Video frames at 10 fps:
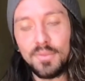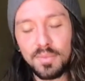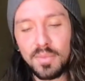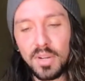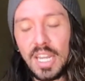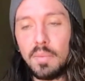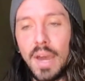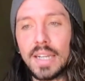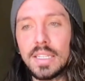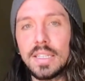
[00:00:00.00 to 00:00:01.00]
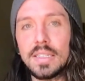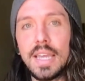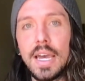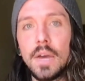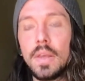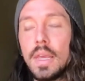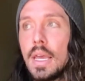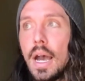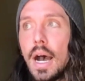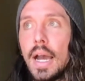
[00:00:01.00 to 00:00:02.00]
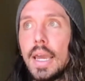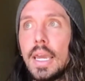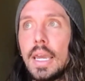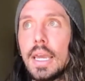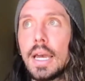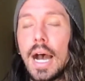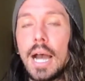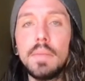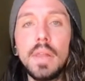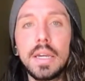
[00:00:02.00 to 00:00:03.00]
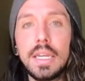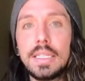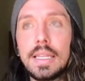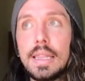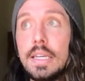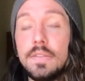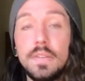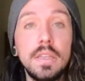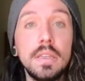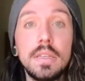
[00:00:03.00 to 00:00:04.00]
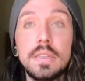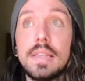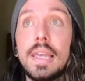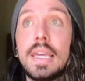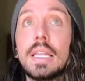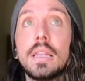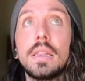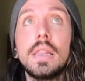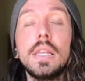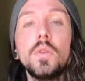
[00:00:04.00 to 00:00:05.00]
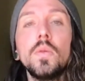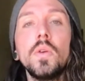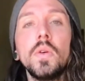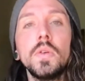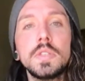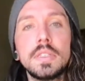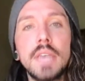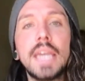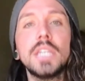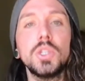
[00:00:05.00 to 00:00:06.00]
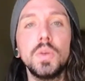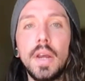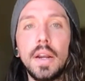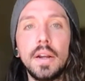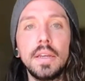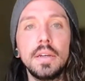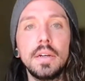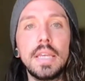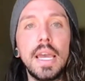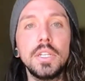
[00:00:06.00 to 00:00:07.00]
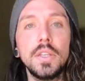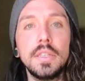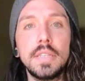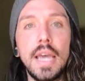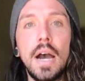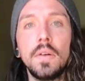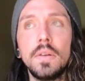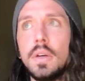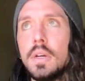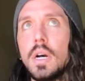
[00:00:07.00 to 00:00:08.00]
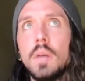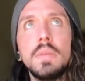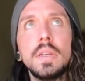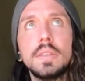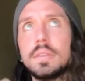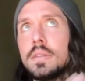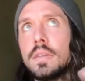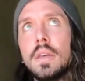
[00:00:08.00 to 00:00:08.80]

bringing it back to this town, I'm lucky to live in this like literal sanctuary on the edge of the town amidst